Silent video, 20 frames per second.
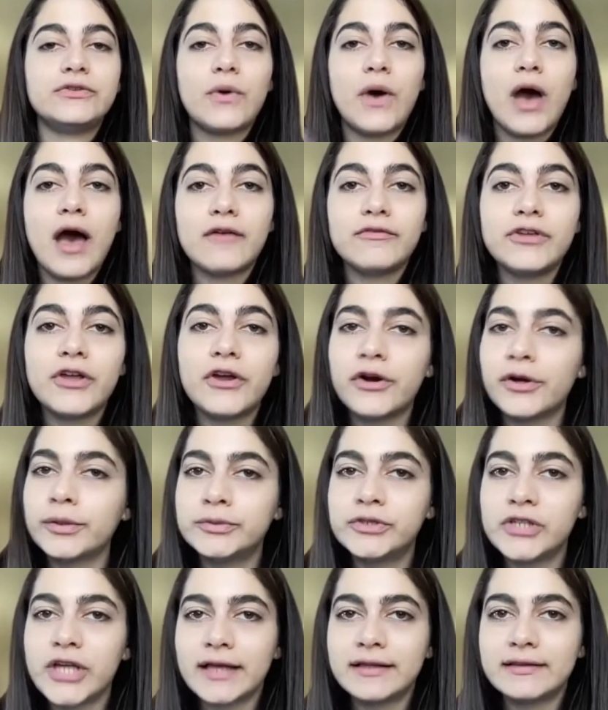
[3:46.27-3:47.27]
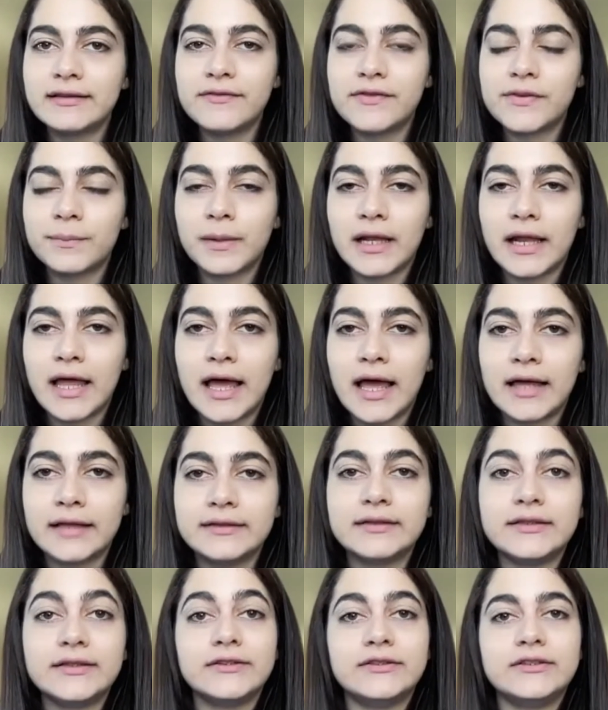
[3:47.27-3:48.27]
to have your objectives
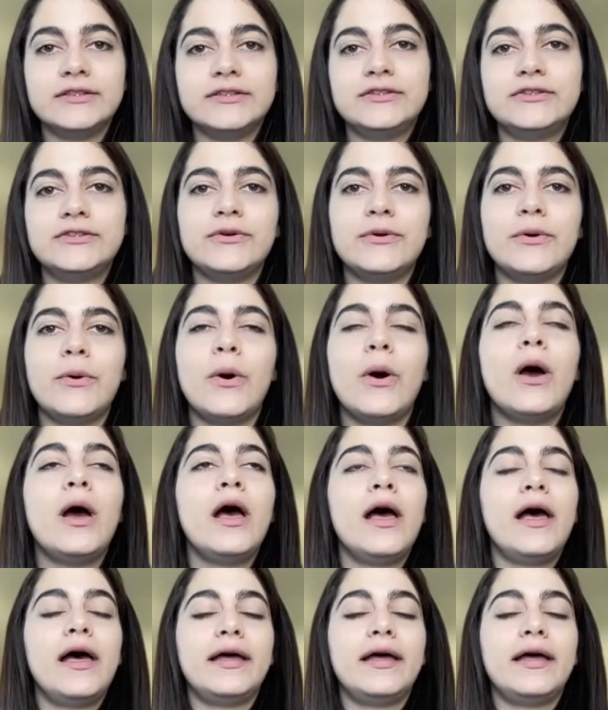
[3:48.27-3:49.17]
planned, you need to